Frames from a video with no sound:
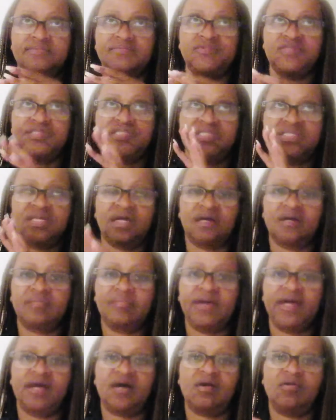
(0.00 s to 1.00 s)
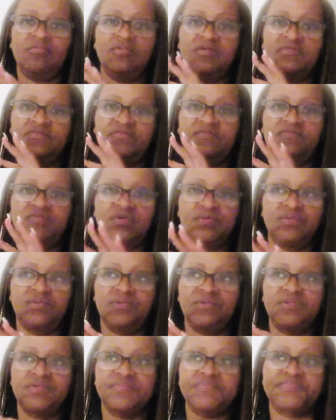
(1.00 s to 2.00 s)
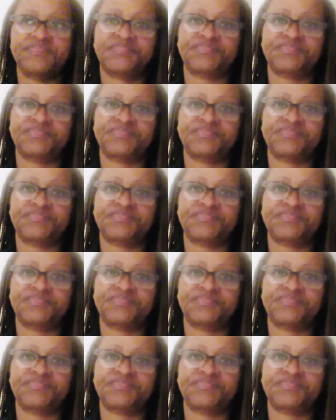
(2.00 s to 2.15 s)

We're stockpiled with food.